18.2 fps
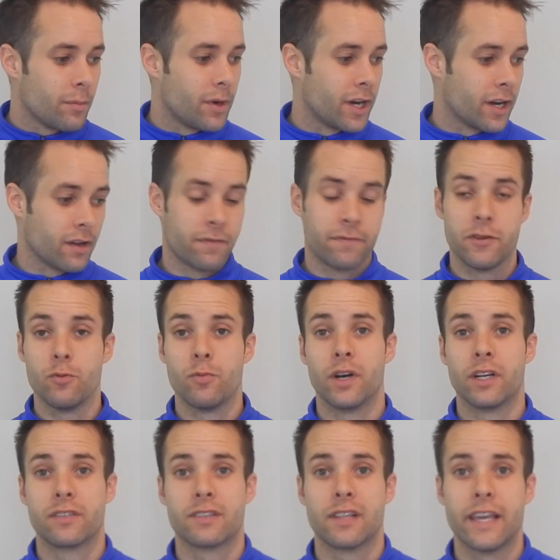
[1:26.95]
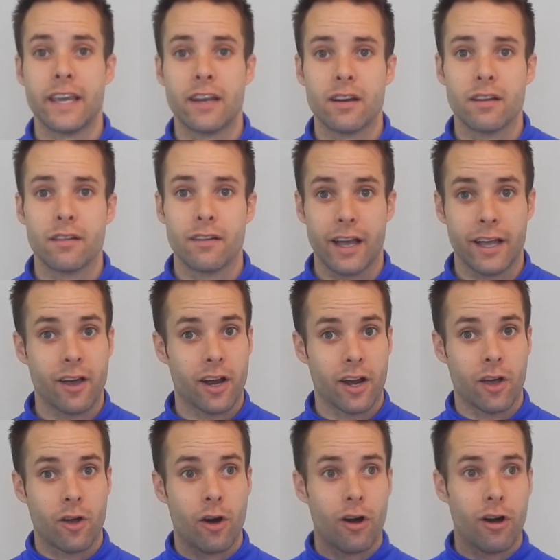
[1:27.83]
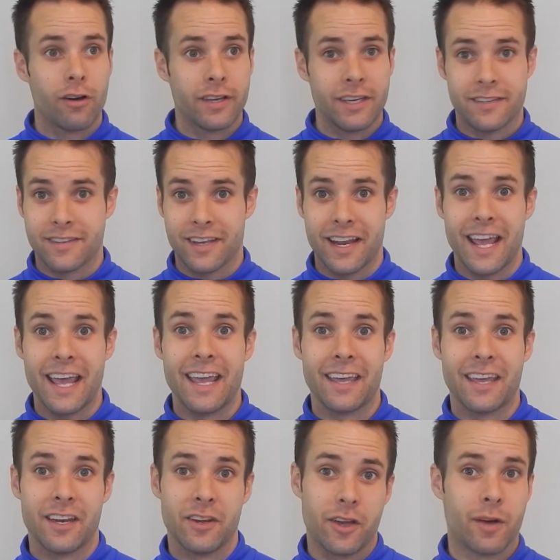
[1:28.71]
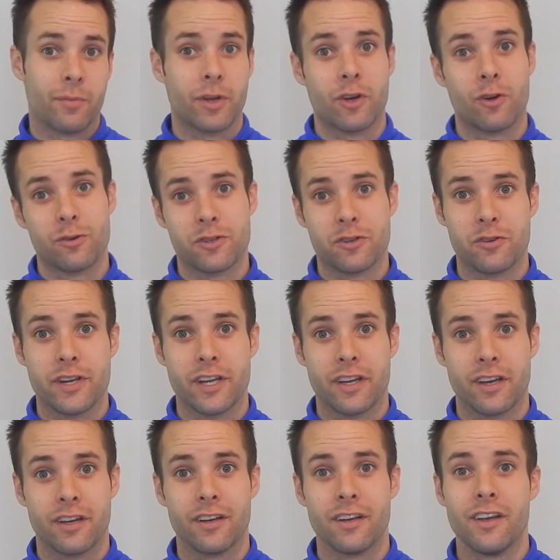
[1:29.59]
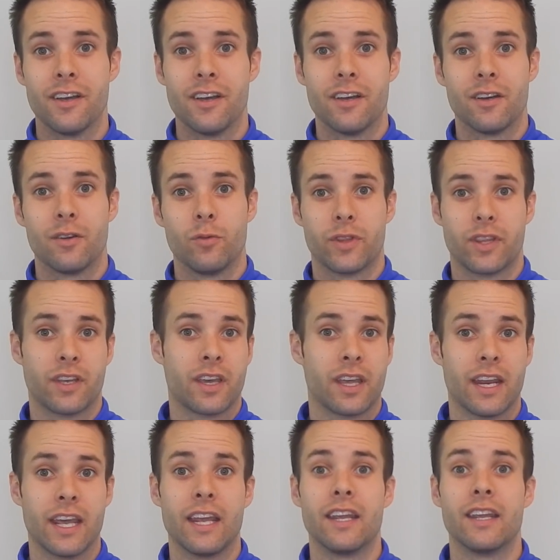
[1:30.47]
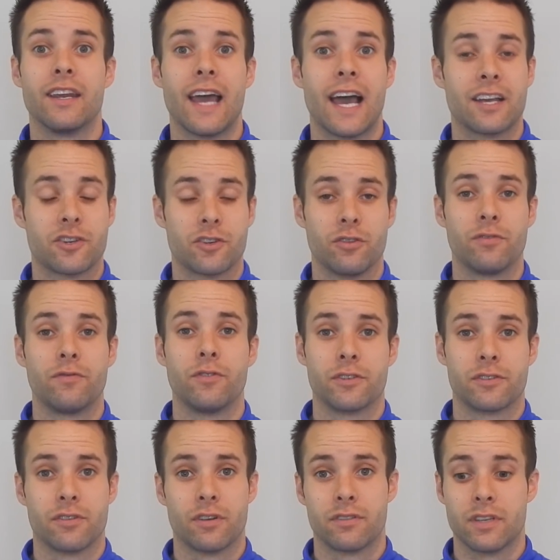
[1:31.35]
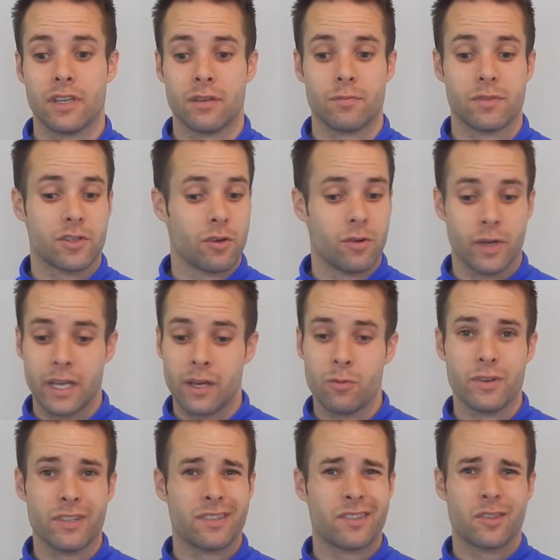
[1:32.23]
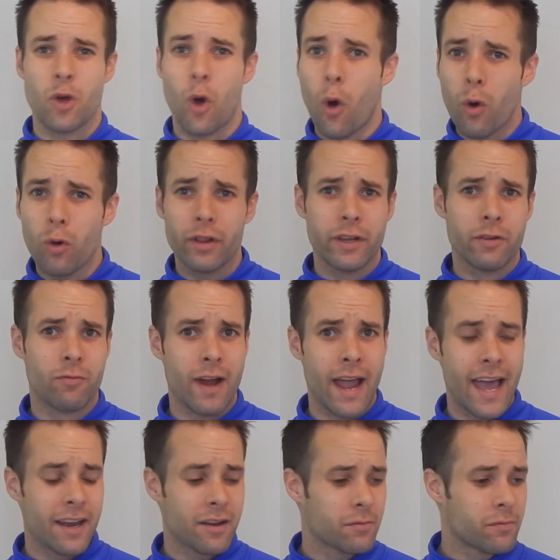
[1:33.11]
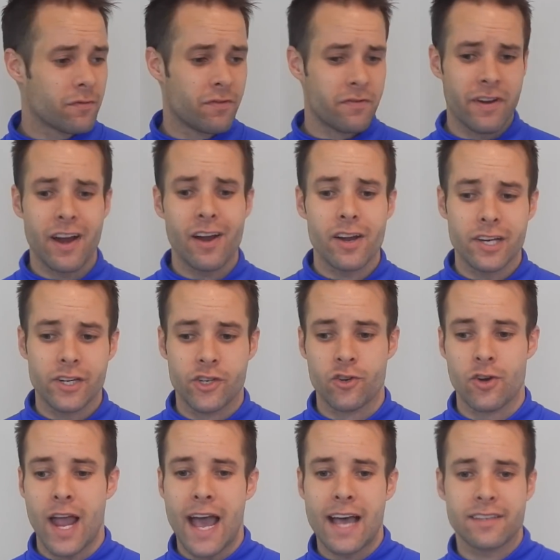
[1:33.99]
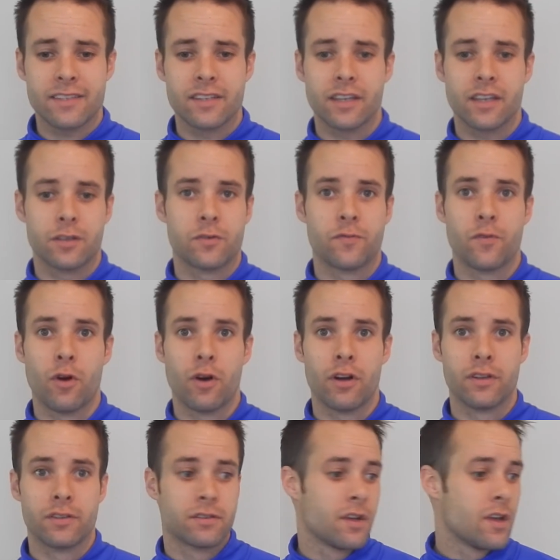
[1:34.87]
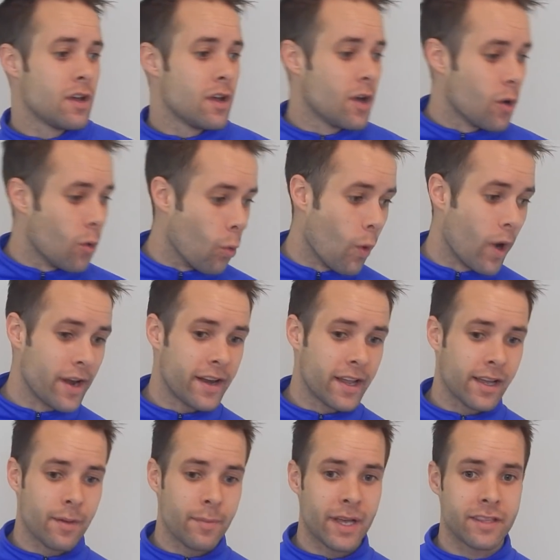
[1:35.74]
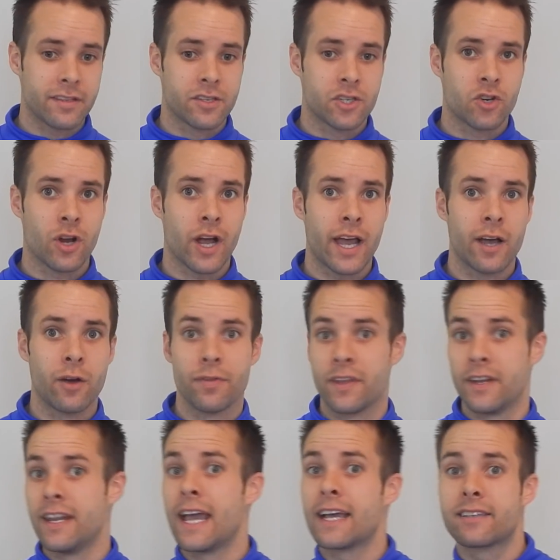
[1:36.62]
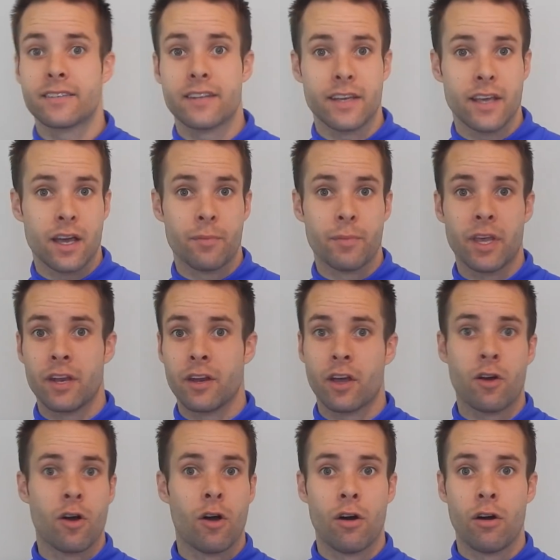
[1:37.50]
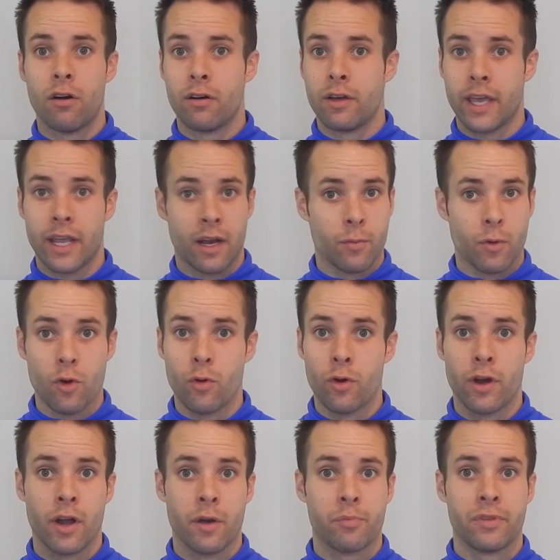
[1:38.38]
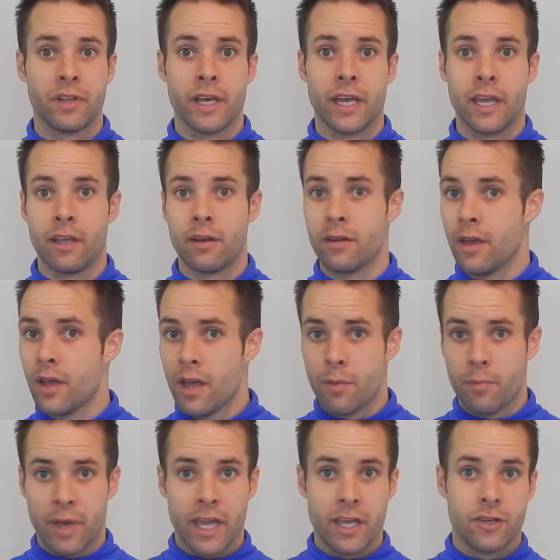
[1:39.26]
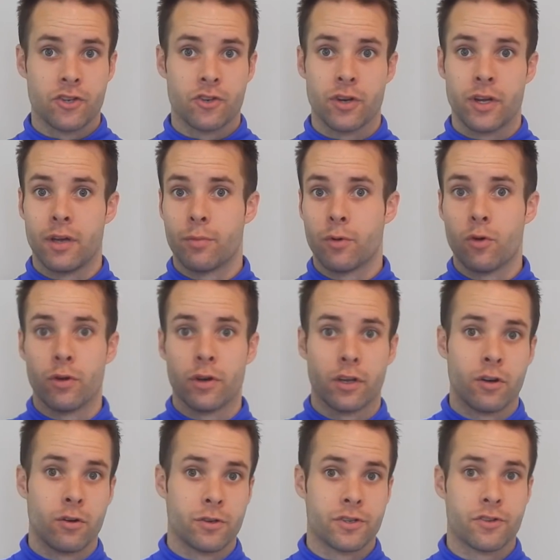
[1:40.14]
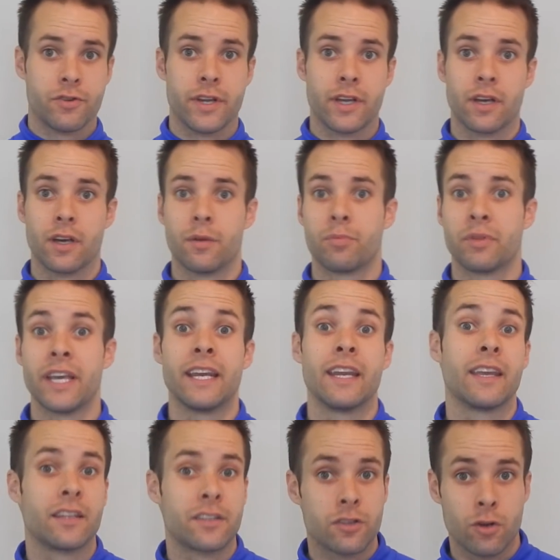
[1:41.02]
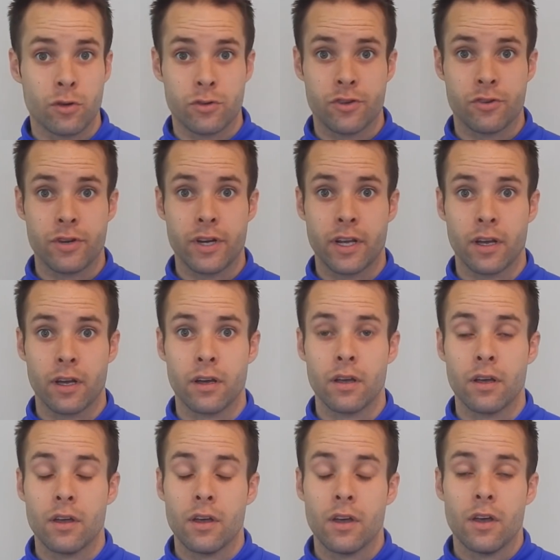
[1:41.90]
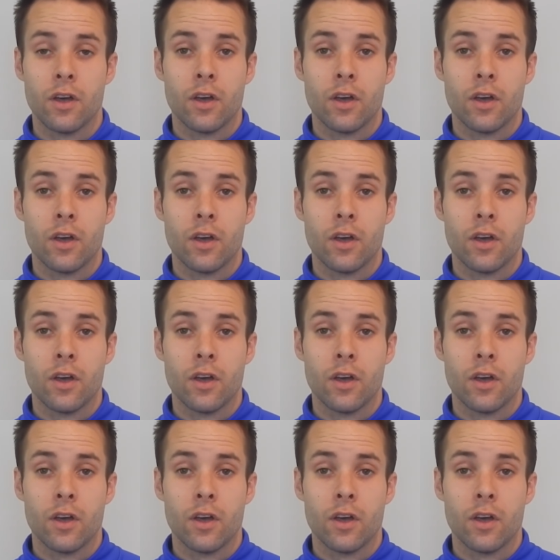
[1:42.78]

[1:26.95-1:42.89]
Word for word: But a few months later, I got a call. He said, hey, can you come to Costa Rica with the Canadian national futsal team? So it was totally random, very drastic, as far as one day I'm at this tryout, the next day I'm getting a call and I'm going on a plane, paid trip, going to Costa Rica, playing against Costa Rica,